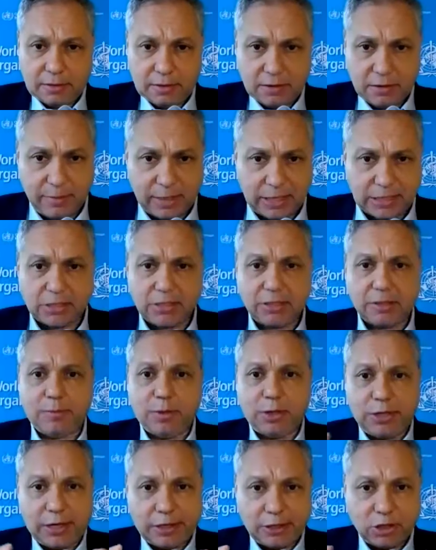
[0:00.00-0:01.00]
domestic
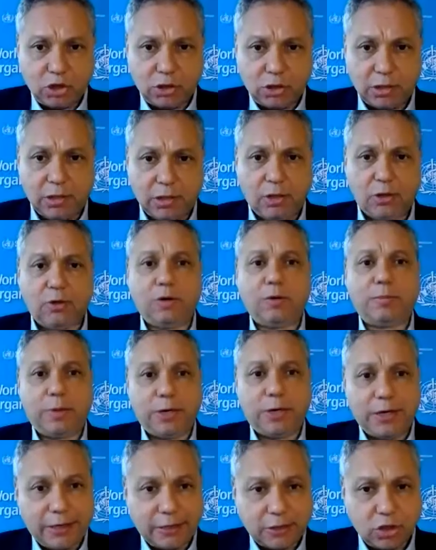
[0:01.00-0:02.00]
production, local
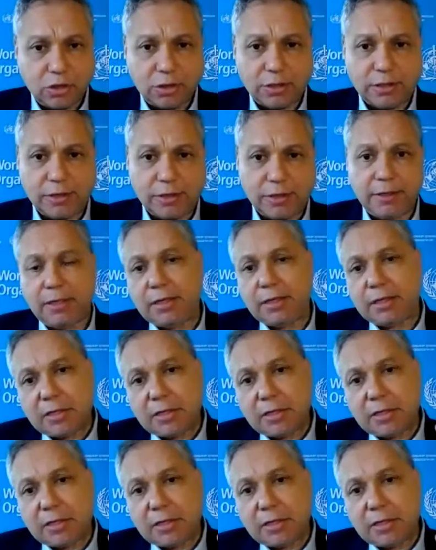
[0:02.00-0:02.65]
production,